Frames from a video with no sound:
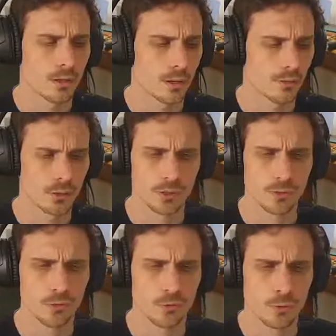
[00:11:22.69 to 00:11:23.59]
I think,
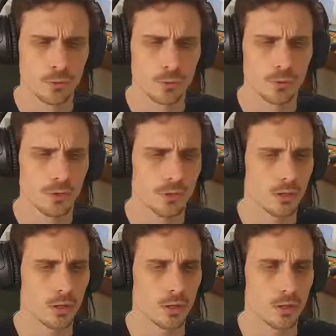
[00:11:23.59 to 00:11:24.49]
the phone
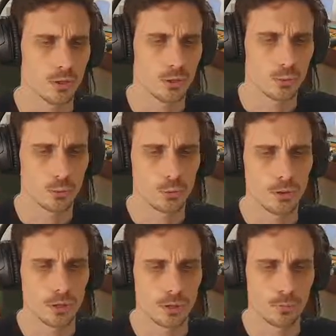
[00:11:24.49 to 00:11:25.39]
to
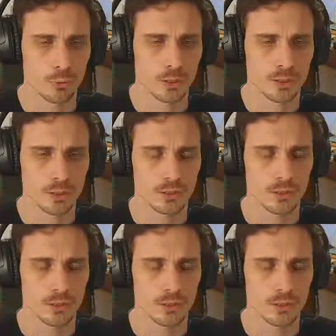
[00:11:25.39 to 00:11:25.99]
the printer.